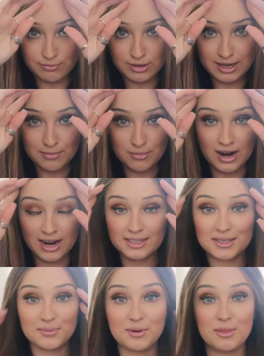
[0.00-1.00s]
I'm really
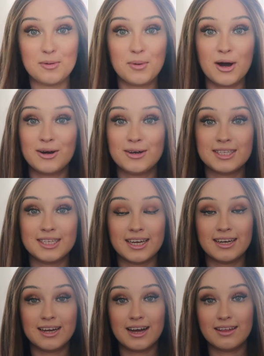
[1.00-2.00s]
impressed with the
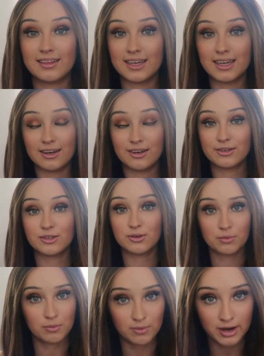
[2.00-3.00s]
parting. I think it
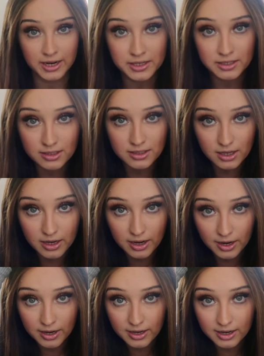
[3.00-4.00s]
looks great.
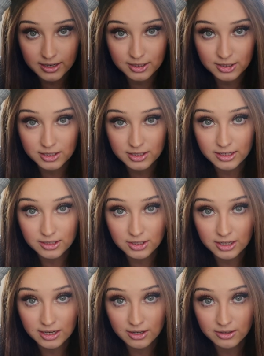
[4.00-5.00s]
It just
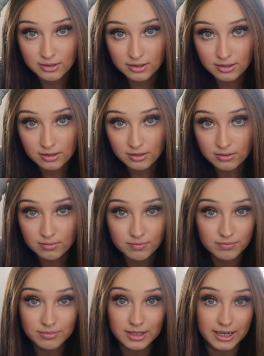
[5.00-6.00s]
literally looks
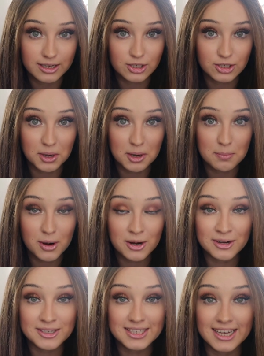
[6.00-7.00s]
like a straight
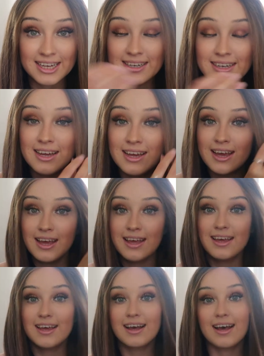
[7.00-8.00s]
parting.
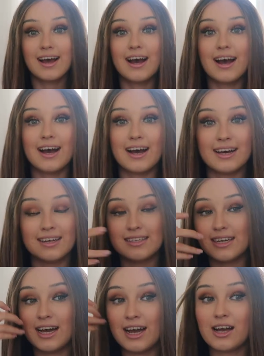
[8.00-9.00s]

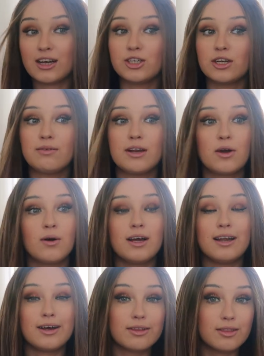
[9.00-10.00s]
And I actually really
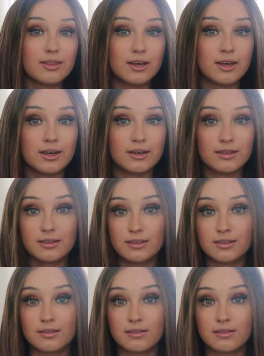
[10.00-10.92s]
quite like the